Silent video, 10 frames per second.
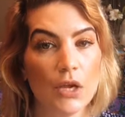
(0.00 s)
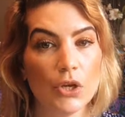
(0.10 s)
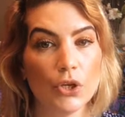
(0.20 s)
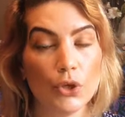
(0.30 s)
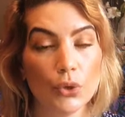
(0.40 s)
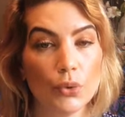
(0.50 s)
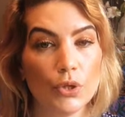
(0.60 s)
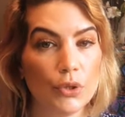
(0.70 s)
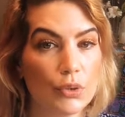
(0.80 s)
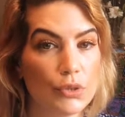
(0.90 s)
you
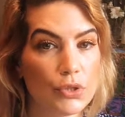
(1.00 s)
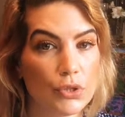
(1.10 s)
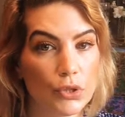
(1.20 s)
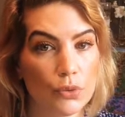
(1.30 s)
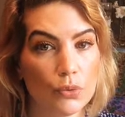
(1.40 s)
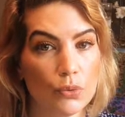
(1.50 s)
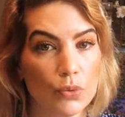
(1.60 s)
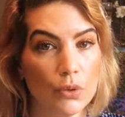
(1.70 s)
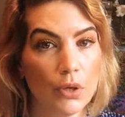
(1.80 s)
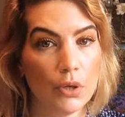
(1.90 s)
use
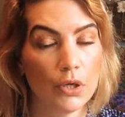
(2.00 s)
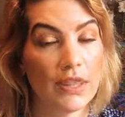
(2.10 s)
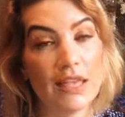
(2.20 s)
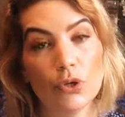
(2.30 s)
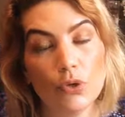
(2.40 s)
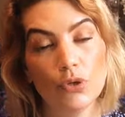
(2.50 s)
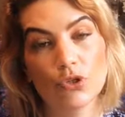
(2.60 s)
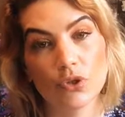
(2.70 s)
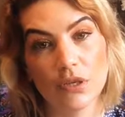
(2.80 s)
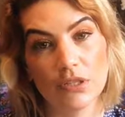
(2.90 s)
to that you
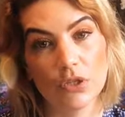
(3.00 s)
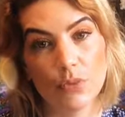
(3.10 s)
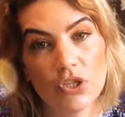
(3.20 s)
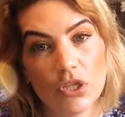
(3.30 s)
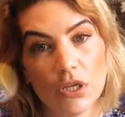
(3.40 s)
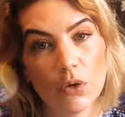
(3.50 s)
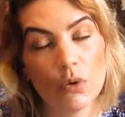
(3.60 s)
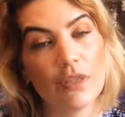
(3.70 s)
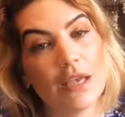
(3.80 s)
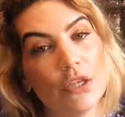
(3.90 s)
use your intuition
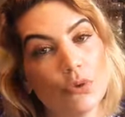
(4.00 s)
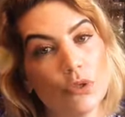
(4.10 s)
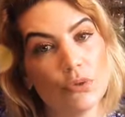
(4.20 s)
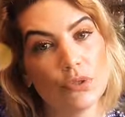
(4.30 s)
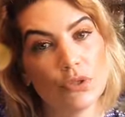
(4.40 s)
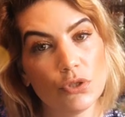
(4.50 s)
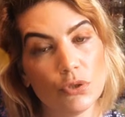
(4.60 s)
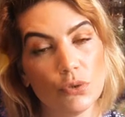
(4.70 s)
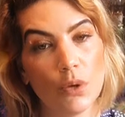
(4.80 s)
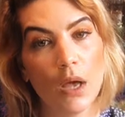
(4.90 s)
or that you use
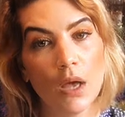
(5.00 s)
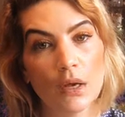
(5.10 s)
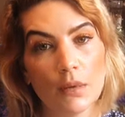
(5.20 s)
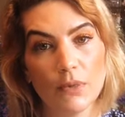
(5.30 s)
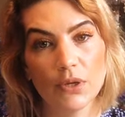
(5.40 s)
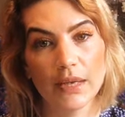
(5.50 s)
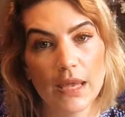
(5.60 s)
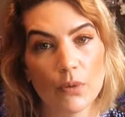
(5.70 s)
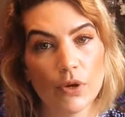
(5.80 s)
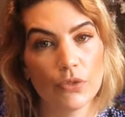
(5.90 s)
to
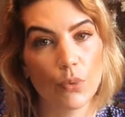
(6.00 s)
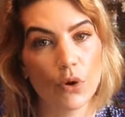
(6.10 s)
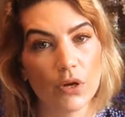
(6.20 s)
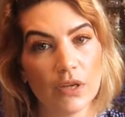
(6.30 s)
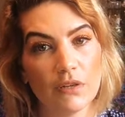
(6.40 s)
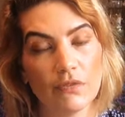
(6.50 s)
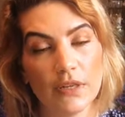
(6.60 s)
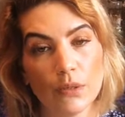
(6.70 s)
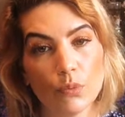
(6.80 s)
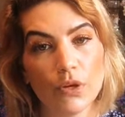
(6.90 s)
communicate with or
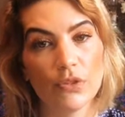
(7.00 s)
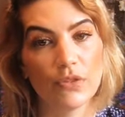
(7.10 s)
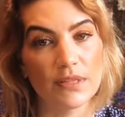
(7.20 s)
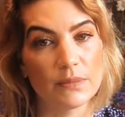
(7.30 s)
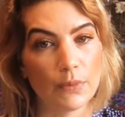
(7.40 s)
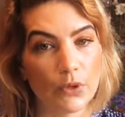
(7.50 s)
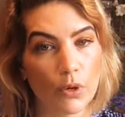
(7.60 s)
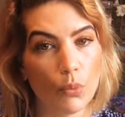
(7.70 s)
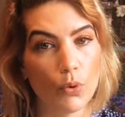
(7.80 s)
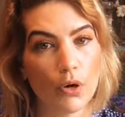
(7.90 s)
convene with the
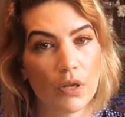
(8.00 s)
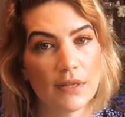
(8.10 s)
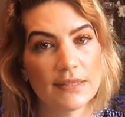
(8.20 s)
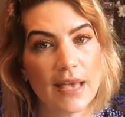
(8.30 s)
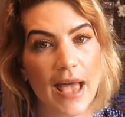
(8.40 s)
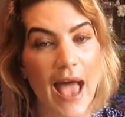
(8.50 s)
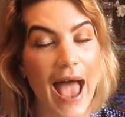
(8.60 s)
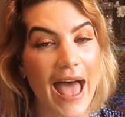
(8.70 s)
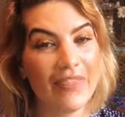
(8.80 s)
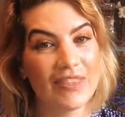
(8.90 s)
spirit world
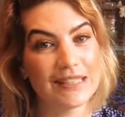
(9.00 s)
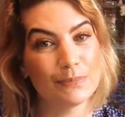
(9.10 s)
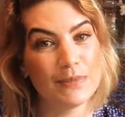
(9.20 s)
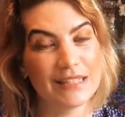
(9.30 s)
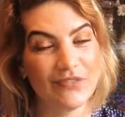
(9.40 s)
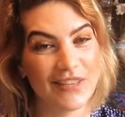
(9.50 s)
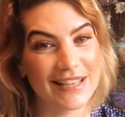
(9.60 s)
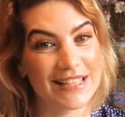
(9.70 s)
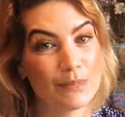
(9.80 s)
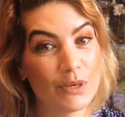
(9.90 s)
and the specific
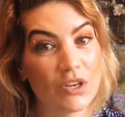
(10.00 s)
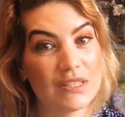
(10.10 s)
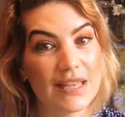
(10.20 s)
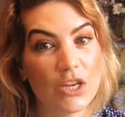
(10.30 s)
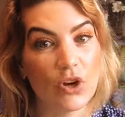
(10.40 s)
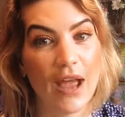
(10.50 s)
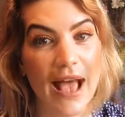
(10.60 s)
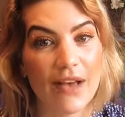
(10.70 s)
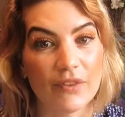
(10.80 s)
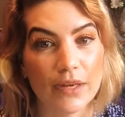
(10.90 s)
experience that you're
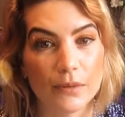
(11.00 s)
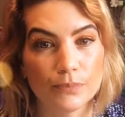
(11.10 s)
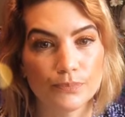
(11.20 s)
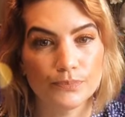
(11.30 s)
having.